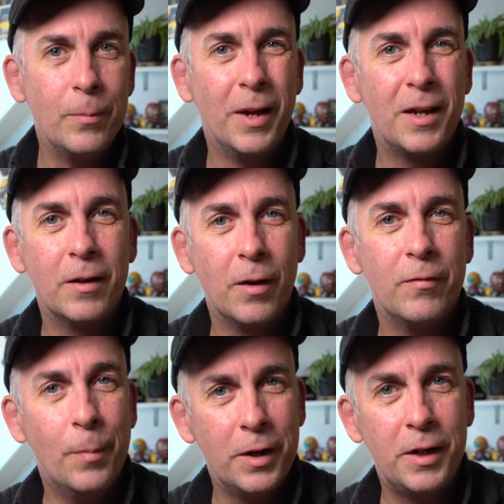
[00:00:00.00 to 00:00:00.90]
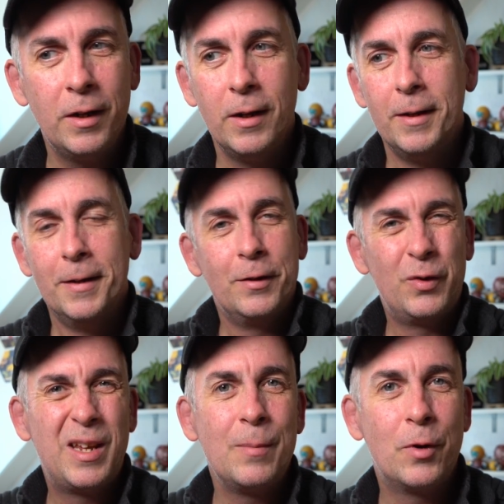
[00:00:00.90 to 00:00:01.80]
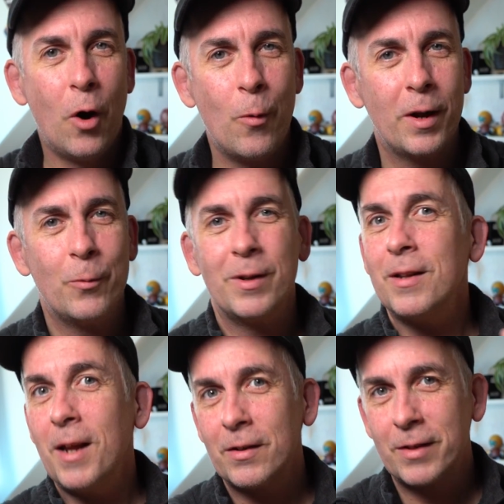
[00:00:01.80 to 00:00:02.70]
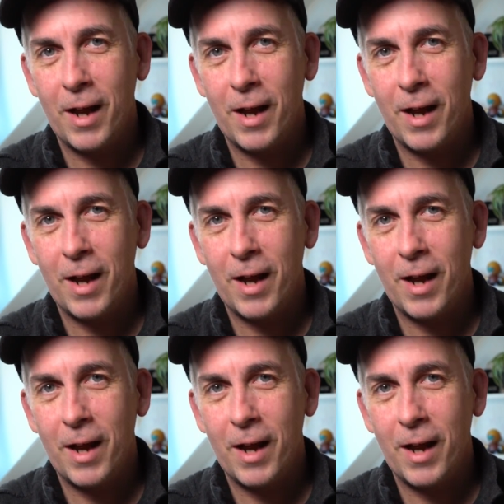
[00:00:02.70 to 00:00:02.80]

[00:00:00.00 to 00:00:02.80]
make enough money to keep going with the next